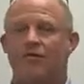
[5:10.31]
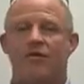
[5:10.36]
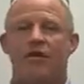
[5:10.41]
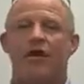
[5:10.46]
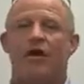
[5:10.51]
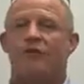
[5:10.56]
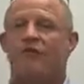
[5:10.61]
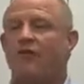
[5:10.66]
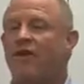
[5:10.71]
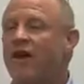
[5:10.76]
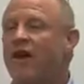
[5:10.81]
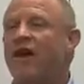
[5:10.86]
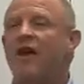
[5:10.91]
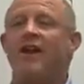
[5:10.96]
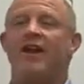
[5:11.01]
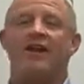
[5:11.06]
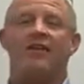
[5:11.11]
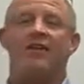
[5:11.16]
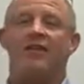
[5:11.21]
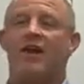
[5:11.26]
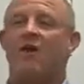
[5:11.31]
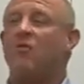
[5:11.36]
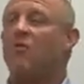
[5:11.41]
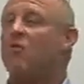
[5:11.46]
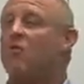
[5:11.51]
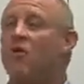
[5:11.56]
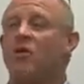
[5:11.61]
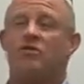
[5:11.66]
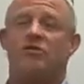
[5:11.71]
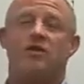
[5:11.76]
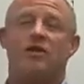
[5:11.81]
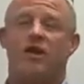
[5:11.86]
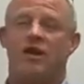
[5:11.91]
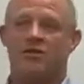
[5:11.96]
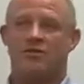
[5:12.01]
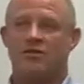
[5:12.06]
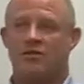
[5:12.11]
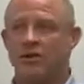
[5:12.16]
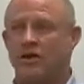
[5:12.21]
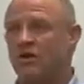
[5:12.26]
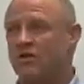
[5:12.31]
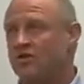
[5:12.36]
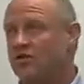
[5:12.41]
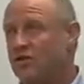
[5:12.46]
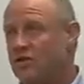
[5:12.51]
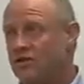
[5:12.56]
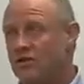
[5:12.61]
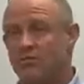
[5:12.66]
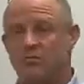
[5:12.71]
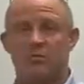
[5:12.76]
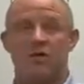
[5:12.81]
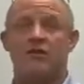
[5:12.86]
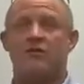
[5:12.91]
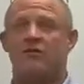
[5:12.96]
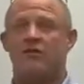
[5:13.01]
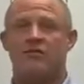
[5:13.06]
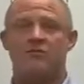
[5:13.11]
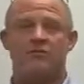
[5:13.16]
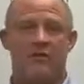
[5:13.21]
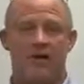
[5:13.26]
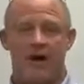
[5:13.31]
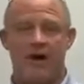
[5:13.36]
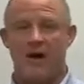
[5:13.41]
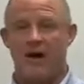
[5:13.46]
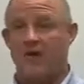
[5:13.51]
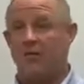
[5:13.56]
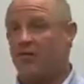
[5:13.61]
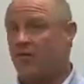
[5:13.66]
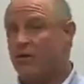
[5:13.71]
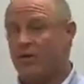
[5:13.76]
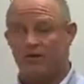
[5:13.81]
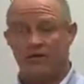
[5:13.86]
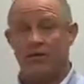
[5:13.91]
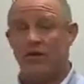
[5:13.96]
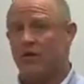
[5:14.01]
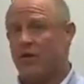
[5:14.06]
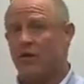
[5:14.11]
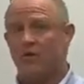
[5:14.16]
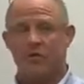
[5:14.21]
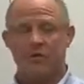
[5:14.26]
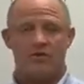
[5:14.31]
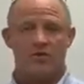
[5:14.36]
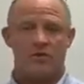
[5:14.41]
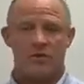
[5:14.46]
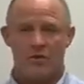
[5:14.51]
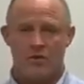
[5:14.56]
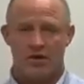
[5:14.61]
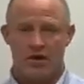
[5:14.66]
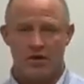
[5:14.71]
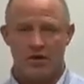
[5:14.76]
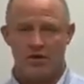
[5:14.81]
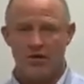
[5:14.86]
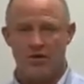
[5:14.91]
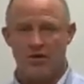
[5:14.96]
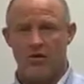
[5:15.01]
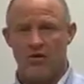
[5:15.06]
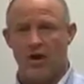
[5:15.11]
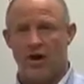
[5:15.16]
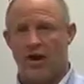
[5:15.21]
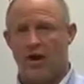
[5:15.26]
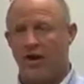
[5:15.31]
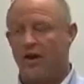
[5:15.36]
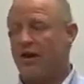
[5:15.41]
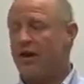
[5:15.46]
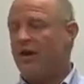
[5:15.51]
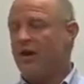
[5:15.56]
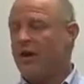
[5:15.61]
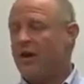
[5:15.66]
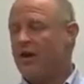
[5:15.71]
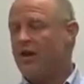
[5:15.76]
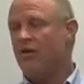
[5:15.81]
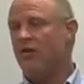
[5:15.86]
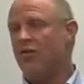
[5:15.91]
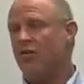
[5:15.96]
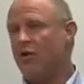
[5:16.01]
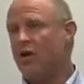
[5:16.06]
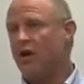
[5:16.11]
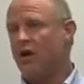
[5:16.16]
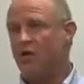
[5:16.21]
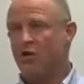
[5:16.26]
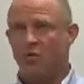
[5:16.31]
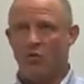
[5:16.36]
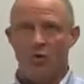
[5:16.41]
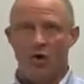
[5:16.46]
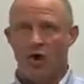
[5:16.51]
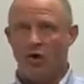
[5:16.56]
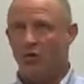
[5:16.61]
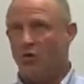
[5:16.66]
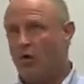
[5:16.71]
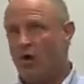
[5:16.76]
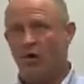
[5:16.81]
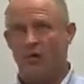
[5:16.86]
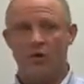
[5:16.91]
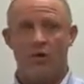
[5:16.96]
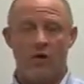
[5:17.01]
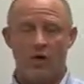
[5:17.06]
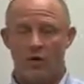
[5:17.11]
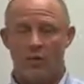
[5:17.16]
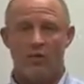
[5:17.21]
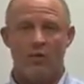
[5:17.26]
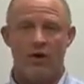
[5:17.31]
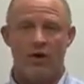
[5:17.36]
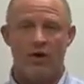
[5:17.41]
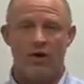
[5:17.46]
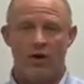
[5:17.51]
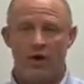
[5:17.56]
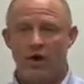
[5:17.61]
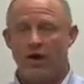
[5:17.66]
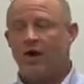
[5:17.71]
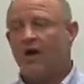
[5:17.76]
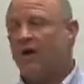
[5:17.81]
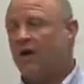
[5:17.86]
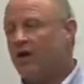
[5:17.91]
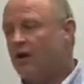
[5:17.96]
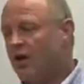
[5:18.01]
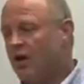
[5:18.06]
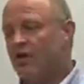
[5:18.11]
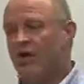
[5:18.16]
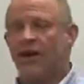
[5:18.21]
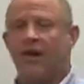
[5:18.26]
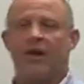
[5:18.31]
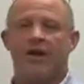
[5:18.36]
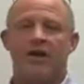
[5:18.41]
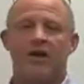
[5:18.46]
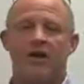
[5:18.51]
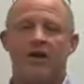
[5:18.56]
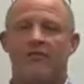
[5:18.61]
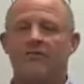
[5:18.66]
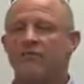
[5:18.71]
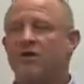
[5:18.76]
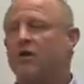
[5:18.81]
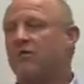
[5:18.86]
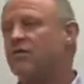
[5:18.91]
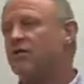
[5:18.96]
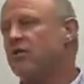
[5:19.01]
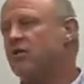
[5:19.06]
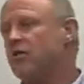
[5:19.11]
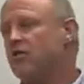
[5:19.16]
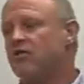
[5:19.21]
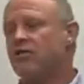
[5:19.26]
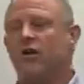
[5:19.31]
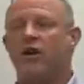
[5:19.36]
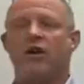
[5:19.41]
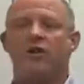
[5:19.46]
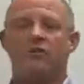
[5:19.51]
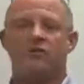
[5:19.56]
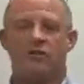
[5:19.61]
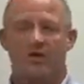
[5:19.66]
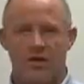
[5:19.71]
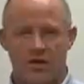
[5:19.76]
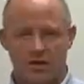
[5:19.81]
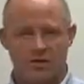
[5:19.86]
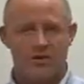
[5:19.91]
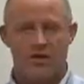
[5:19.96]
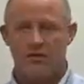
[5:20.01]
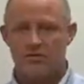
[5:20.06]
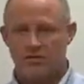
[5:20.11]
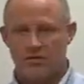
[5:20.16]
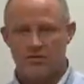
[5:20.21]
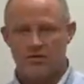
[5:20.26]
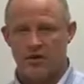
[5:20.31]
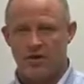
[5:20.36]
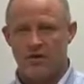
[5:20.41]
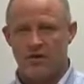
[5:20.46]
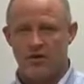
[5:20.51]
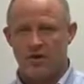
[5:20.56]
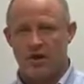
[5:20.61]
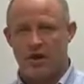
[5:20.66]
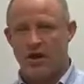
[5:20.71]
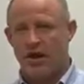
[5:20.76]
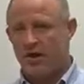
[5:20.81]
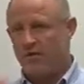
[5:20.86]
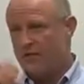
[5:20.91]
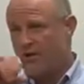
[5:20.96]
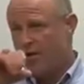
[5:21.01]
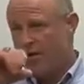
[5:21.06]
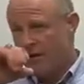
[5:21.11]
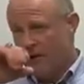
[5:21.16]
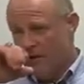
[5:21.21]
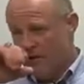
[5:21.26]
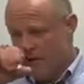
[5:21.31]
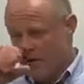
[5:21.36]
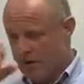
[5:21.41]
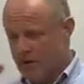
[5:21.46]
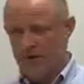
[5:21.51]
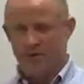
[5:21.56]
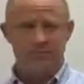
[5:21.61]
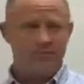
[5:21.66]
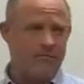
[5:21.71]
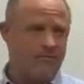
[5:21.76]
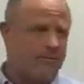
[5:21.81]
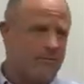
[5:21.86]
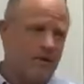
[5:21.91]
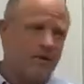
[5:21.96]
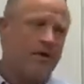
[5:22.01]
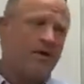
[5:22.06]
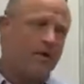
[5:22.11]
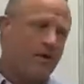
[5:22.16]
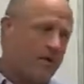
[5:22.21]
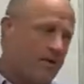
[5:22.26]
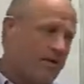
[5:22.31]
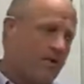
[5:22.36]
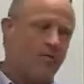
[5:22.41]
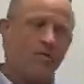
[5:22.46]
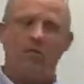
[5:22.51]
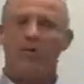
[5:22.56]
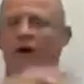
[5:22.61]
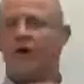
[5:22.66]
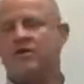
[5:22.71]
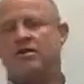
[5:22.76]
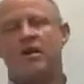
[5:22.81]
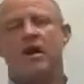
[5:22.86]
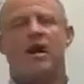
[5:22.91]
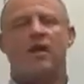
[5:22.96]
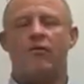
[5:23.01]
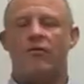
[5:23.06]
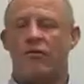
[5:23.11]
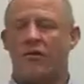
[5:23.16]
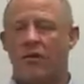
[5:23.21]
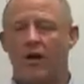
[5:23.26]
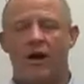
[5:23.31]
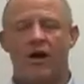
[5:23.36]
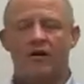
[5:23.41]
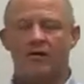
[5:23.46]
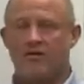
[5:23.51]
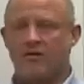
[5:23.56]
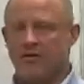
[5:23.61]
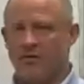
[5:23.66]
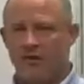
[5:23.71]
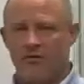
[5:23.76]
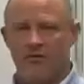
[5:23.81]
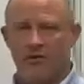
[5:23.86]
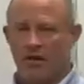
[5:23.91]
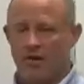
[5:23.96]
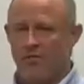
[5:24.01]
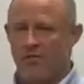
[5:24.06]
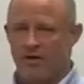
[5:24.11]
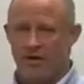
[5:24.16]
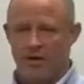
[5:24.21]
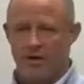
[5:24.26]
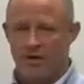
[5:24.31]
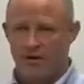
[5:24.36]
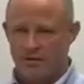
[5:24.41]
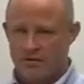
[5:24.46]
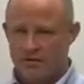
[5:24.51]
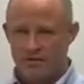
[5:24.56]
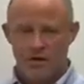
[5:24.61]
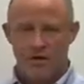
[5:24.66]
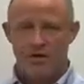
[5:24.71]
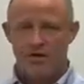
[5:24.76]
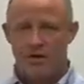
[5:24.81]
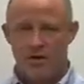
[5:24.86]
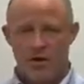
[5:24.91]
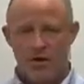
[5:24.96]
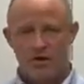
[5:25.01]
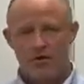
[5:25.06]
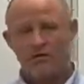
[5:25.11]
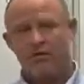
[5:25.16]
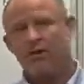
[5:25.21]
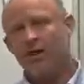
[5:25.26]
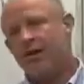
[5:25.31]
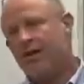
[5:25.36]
If anything, worst case scenario, she's mystified and wants to know what's going on in your head. Either way, you won, won, won, won. Young lady comes in with the greatest legs you ever saw in your life. Dude, you can watch that when you're out at 7-Eleven getting a snow cone.